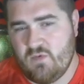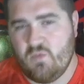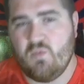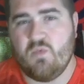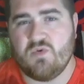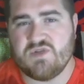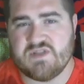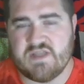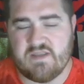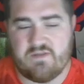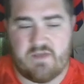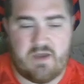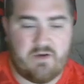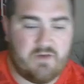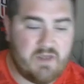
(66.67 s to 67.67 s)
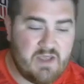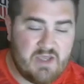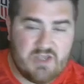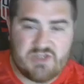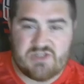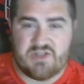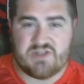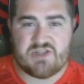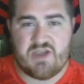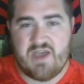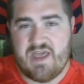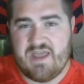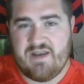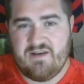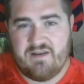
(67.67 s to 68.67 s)
We'll see though. So let's go
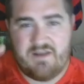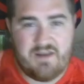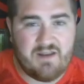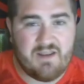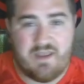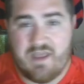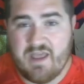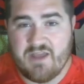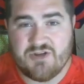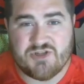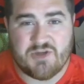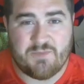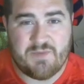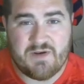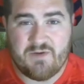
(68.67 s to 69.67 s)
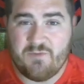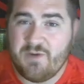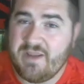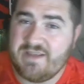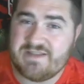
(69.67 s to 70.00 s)
ahead and jump into week